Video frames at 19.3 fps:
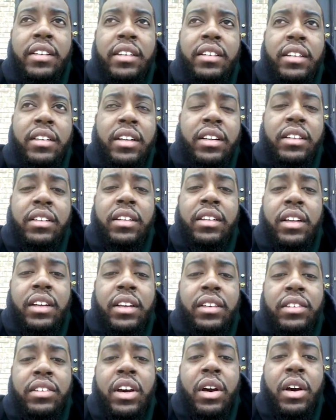as these
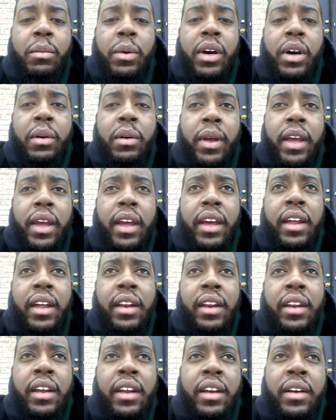things come up,
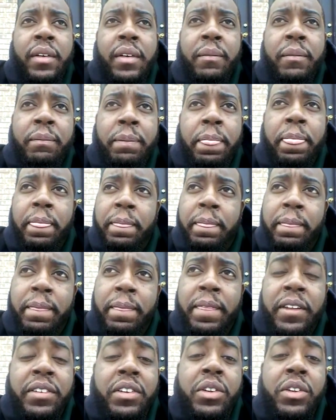and
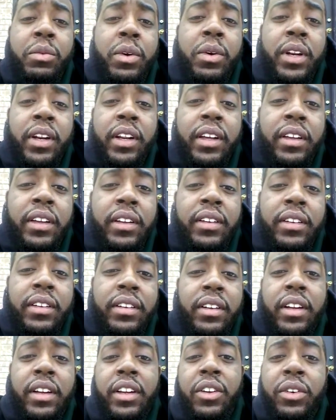this is what it
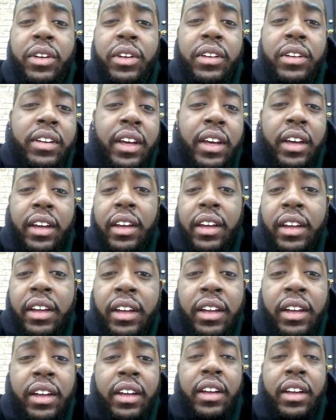is. And you could
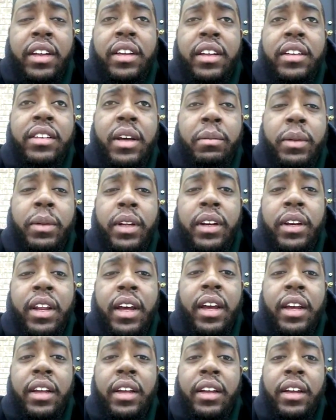say something
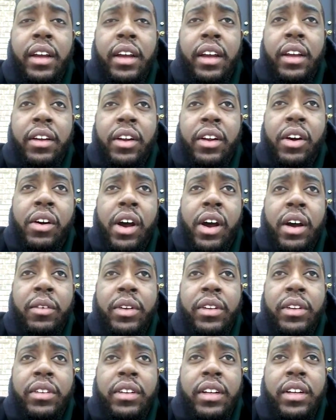like,
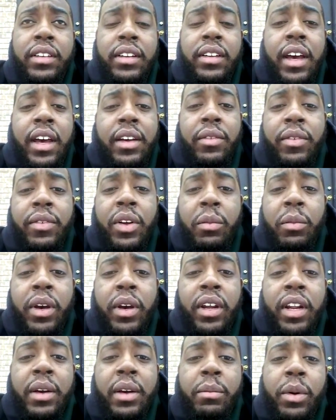I was assigned
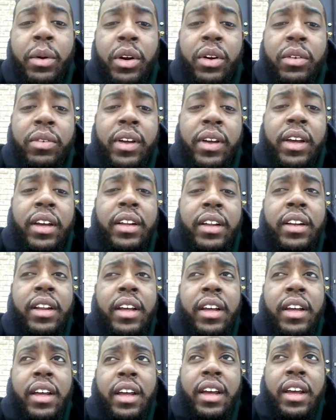female at birth, and
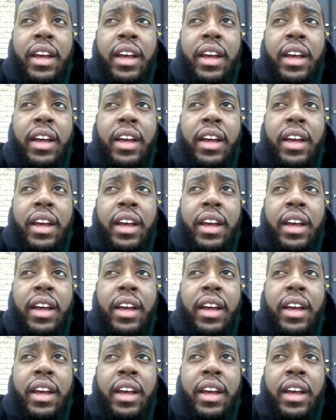